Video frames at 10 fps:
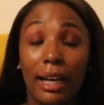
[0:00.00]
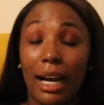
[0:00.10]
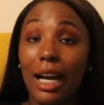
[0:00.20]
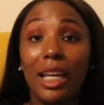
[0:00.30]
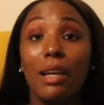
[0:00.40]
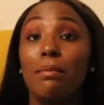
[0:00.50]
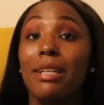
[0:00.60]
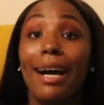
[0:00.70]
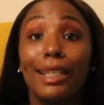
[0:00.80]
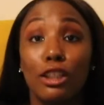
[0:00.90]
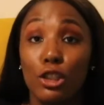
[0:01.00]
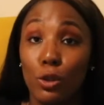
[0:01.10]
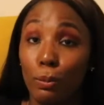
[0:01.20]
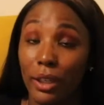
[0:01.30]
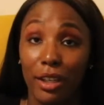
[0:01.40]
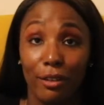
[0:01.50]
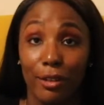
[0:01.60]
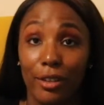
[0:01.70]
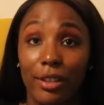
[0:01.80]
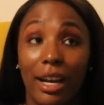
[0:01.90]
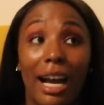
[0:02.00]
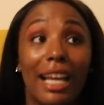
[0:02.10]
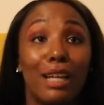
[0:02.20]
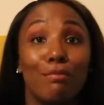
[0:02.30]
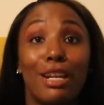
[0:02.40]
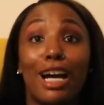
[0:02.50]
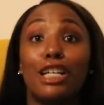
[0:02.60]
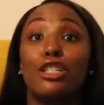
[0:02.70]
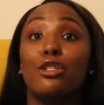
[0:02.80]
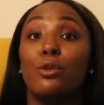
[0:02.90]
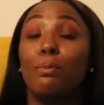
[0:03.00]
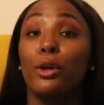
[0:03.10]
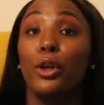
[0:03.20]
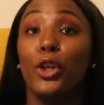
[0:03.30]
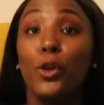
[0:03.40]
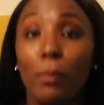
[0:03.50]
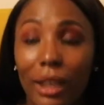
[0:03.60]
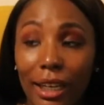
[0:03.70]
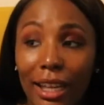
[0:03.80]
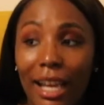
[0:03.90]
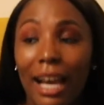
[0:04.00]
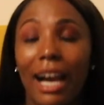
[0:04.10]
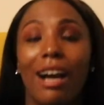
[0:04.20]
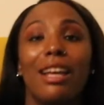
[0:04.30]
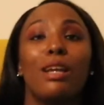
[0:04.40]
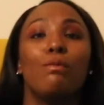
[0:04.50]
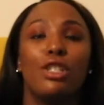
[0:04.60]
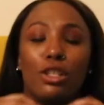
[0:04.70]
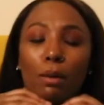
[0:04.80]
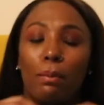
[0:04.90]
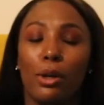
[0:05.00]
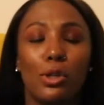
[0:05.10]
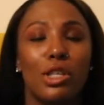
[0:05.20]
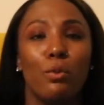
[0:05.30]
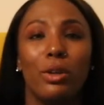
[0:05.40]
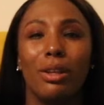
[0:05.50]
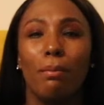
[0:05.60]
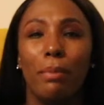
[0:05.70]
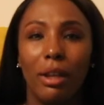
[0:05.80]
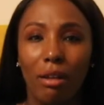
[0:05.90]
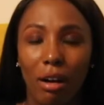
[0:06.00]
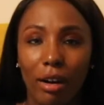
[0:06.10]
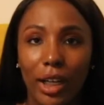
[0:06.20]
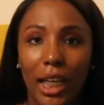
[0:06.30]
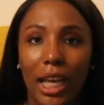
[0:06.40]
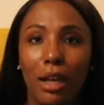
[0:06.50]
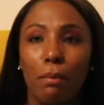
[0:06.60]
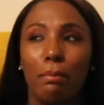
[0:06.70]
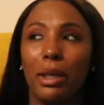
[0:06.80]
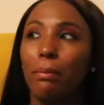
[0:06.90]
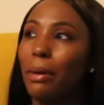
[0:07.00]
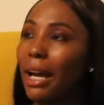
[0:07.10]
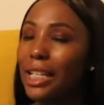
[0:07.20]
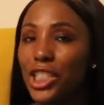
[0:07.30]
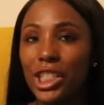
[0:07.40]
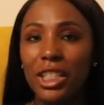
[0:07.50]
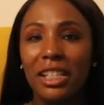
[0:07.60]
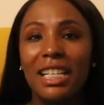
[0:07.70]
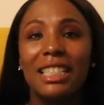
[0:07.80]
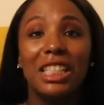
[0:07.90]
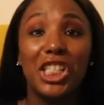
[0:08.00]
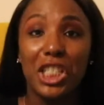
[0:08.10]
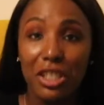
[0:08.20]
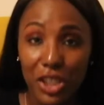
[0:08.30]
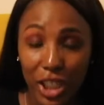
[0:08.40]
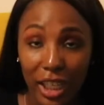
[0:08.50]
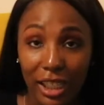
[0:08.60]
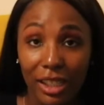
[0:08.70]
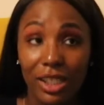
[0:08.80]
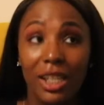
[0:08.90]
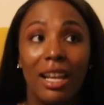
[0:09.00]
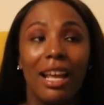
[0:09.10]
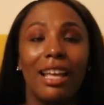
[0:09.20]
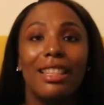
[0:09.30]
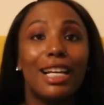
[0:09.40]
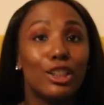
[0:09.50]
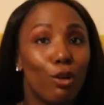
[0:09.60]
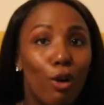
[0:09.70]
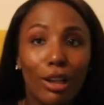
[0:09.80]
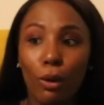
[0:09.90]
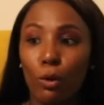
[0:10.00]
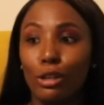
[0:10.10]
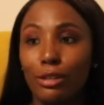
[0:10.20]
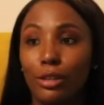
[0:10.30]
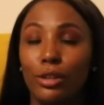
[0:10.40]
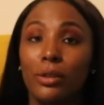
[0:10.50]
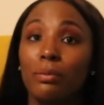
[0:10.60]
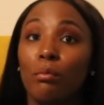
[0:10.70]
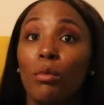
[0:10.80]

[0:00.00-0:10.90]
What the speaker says: I am not a superhero. I am not a superhuman. I am just a person with a big heart and a big passion to see change. And that's all I want to do.